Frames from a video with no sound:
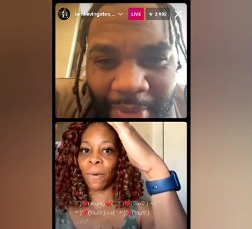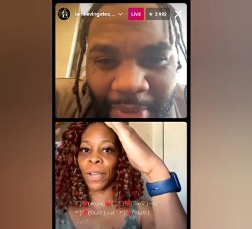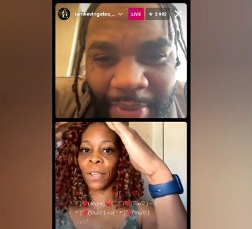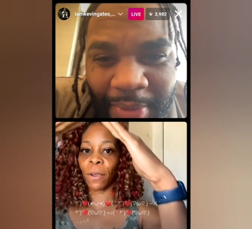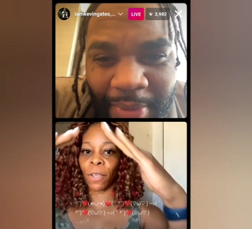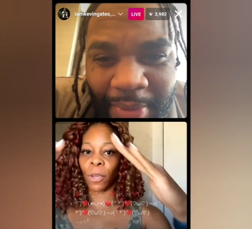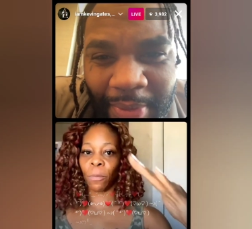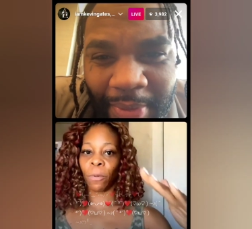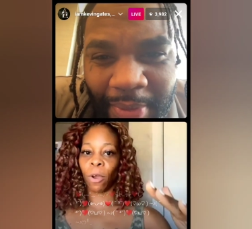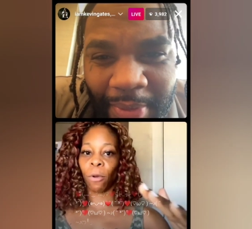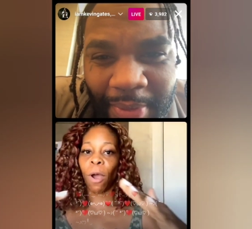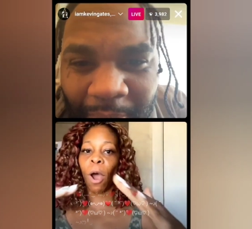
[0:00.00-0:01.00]
Speaker 1: where you you
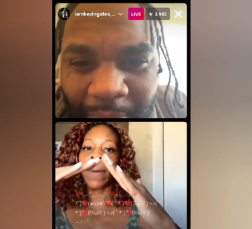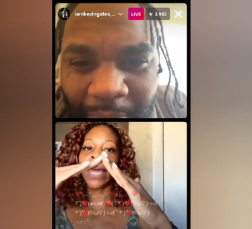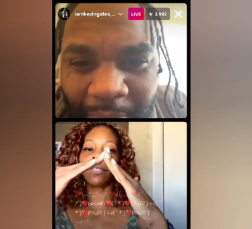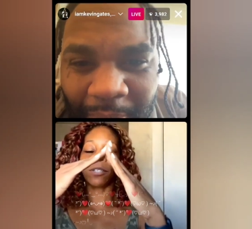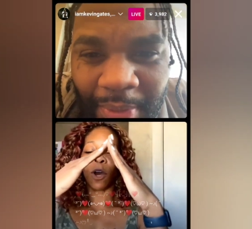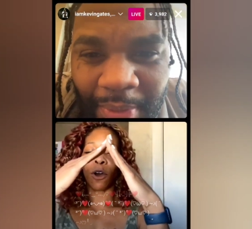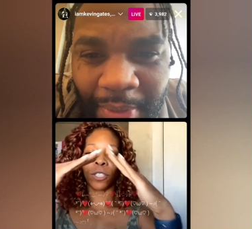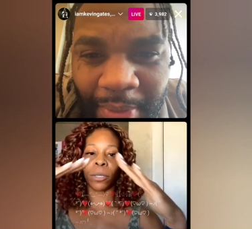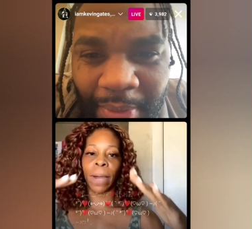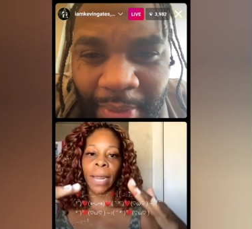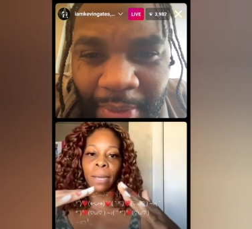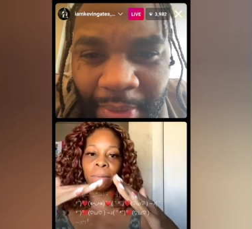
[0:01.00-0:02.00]
basically hold
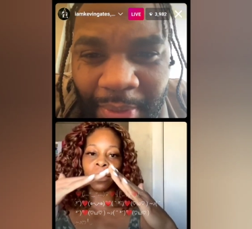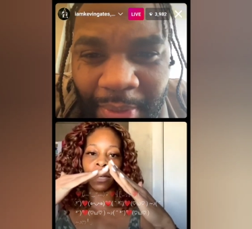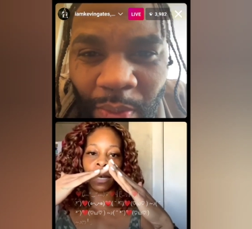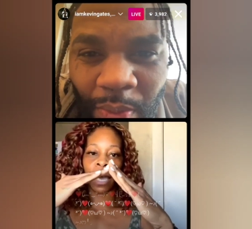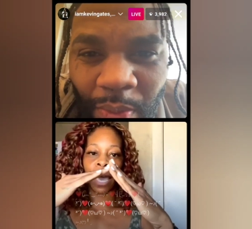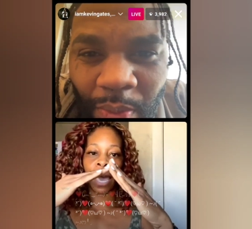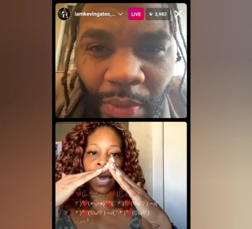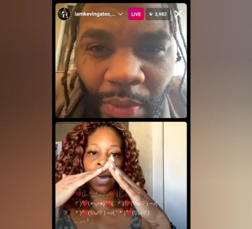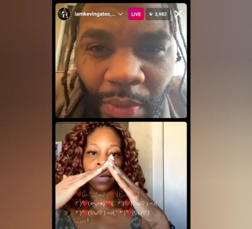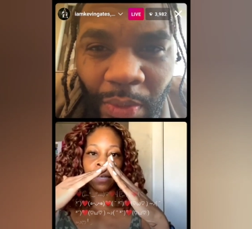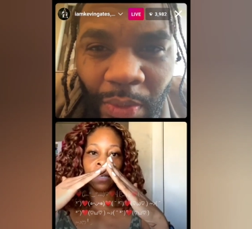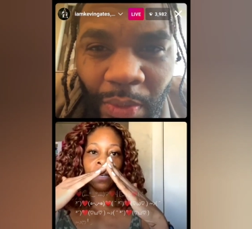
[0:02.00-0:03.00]
your body up to an
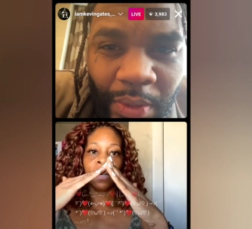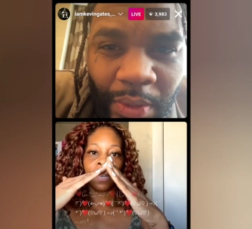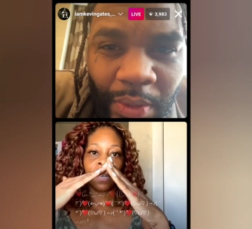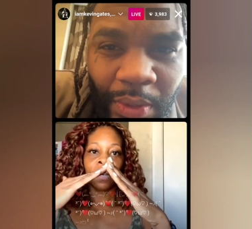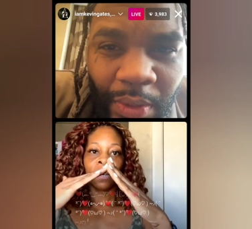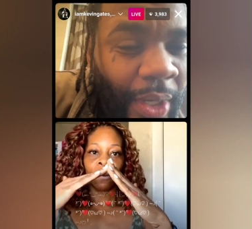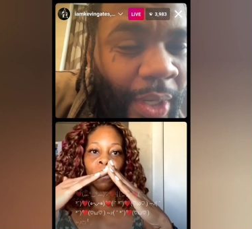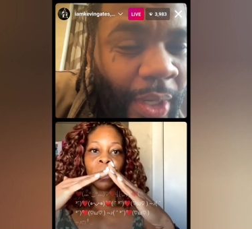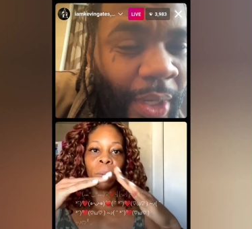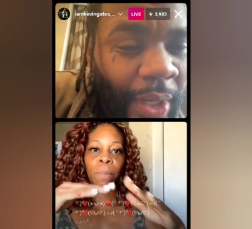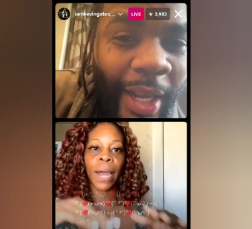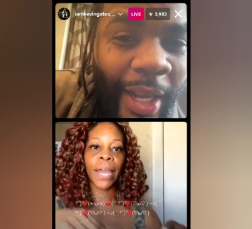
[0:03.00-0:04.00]
A with
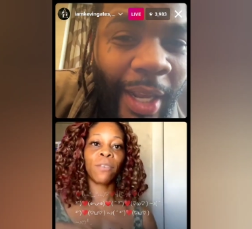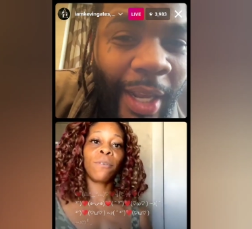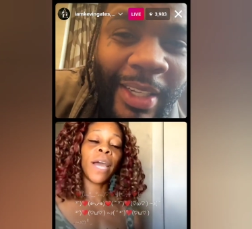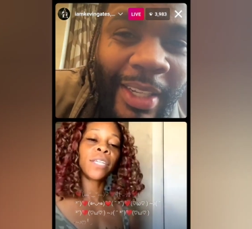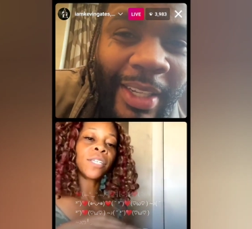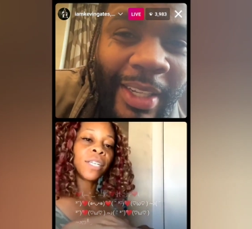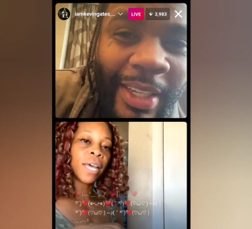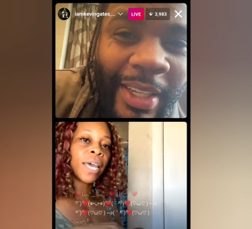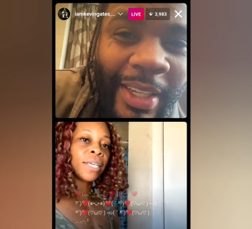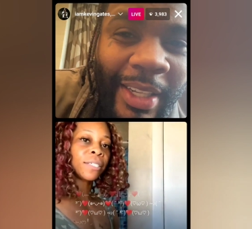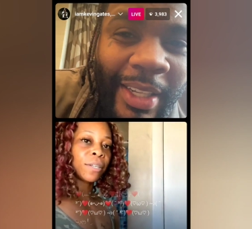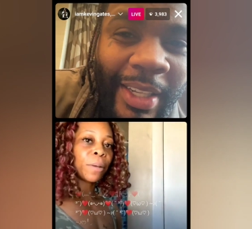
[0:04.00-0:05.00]
the I like
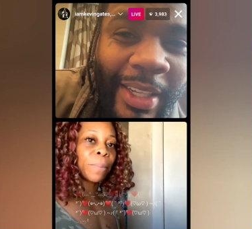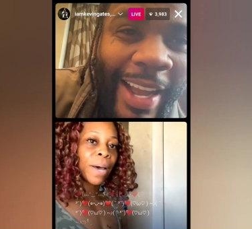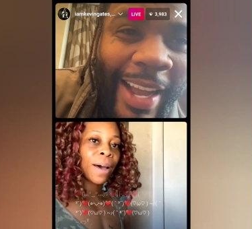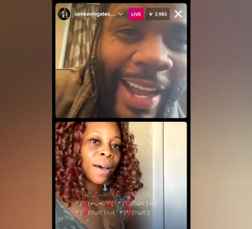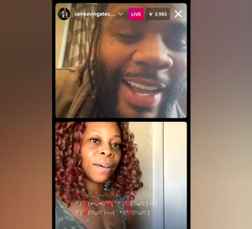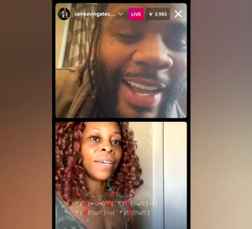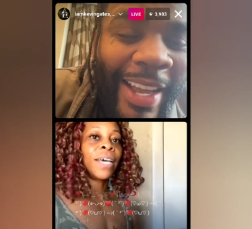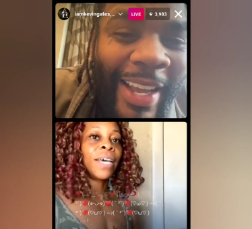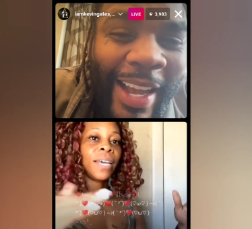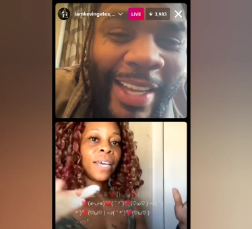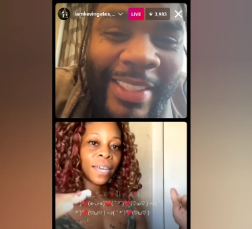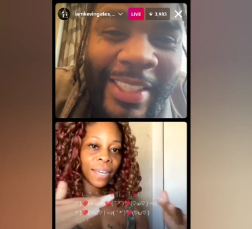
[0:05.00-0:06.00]
legs on the ball.
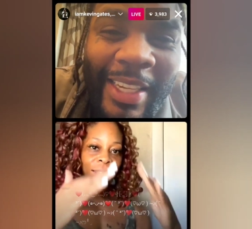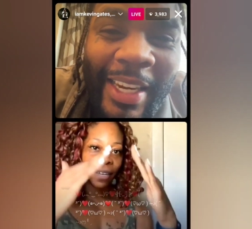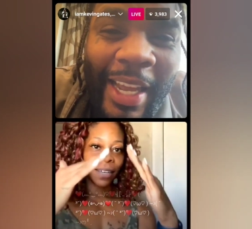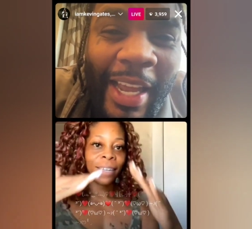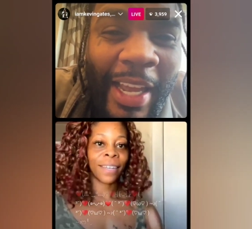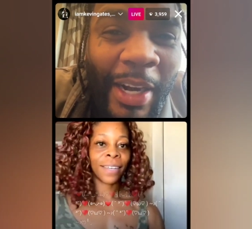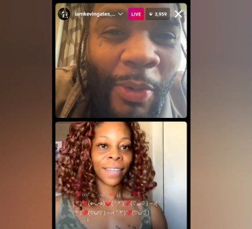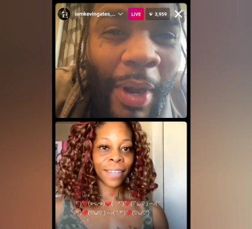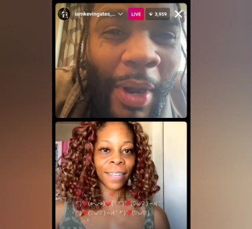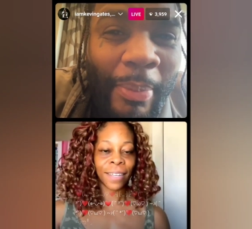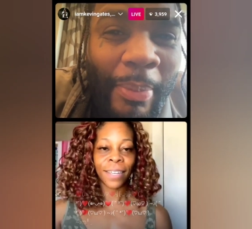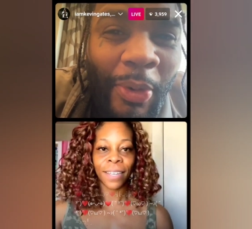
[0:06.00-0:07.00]
Speaker 2: I, I seen they had a
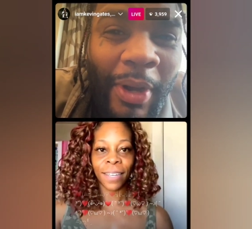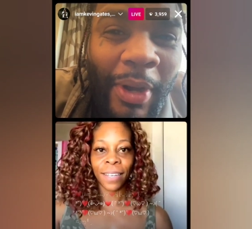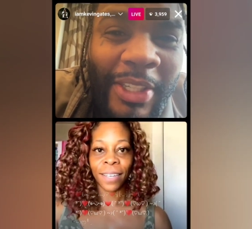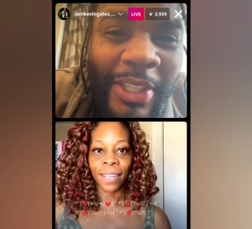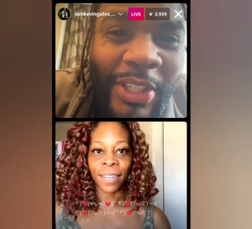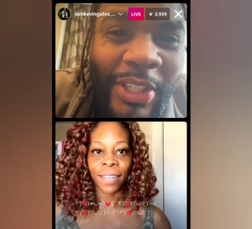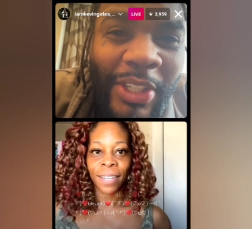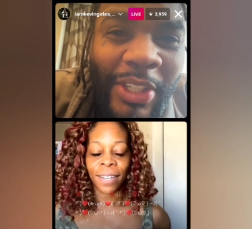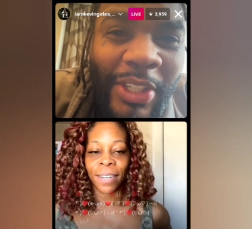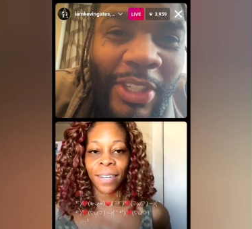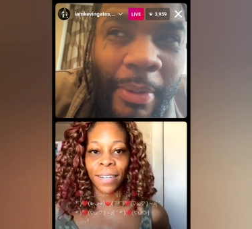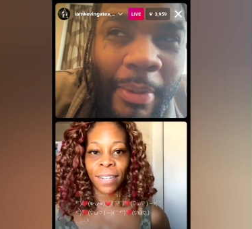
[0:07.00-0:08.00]
white boy had showed
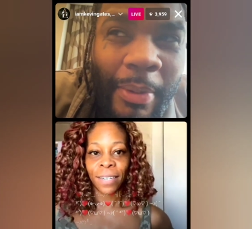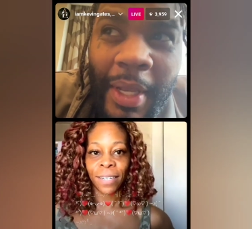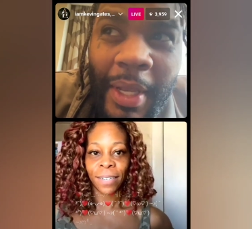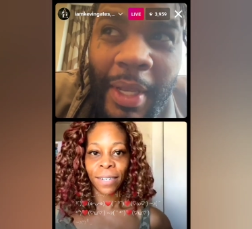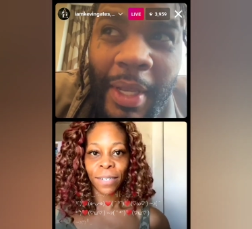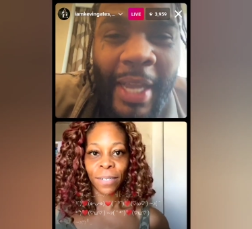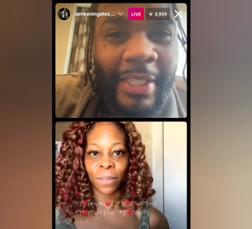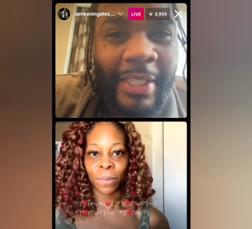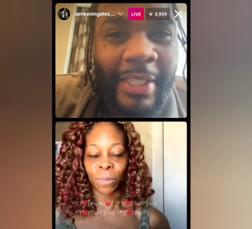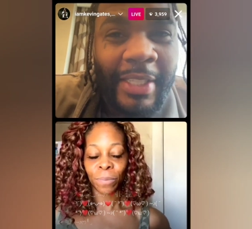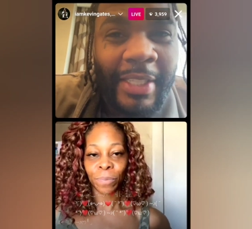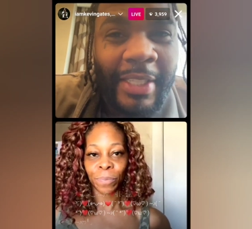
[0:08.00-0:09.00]
me something like
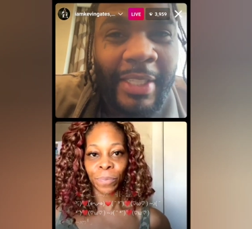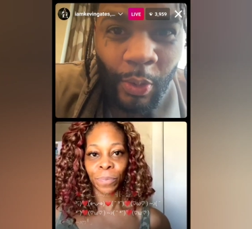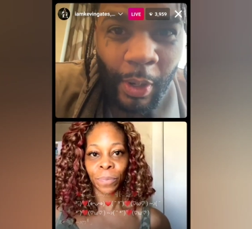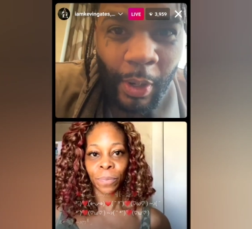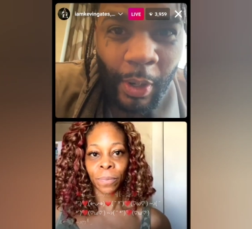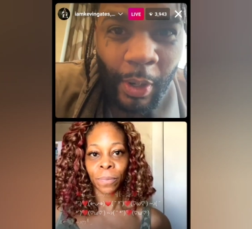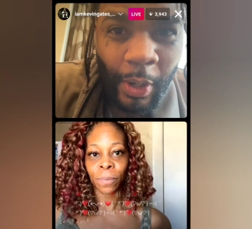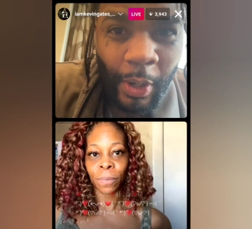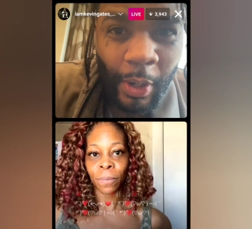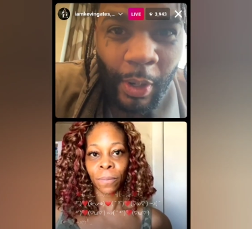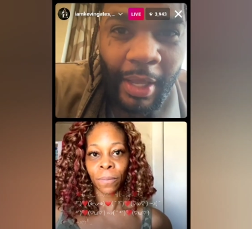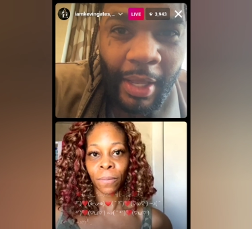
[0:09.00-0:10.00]
instead of doing a
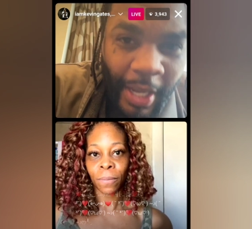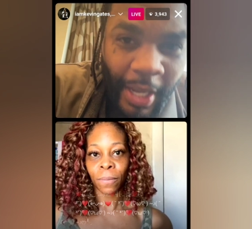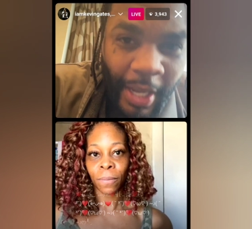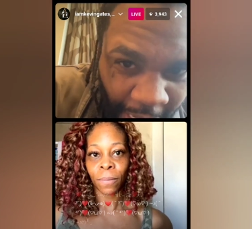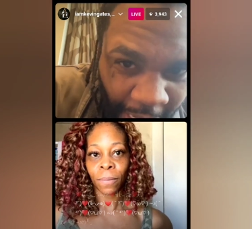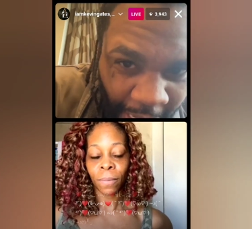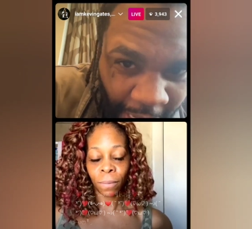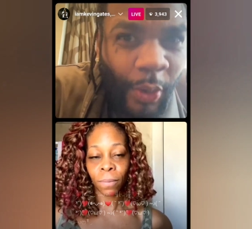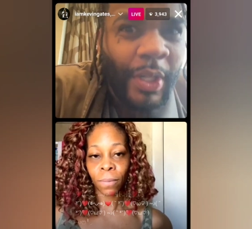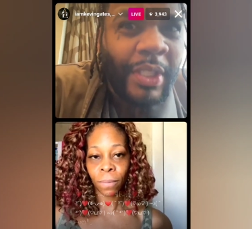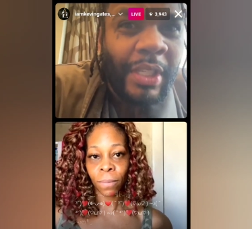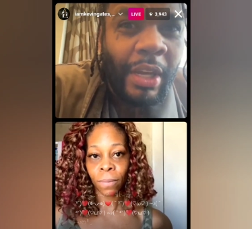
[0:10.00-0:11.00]
plank, he hold
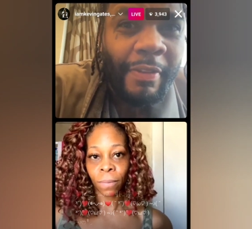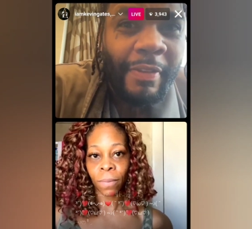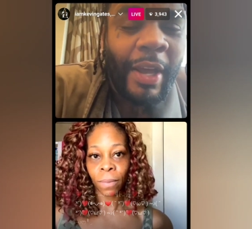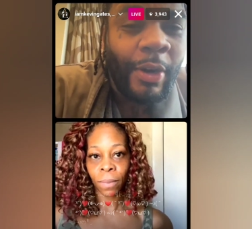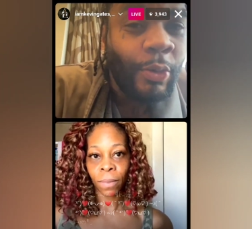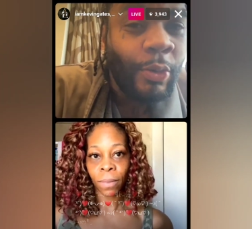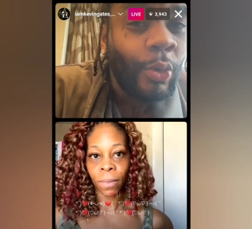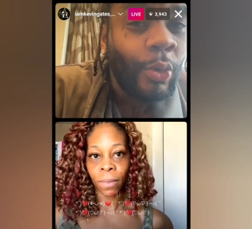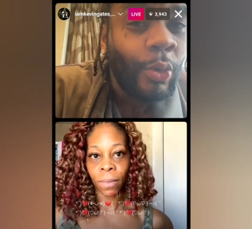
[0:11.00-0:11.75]
mm-hmm. himself out on the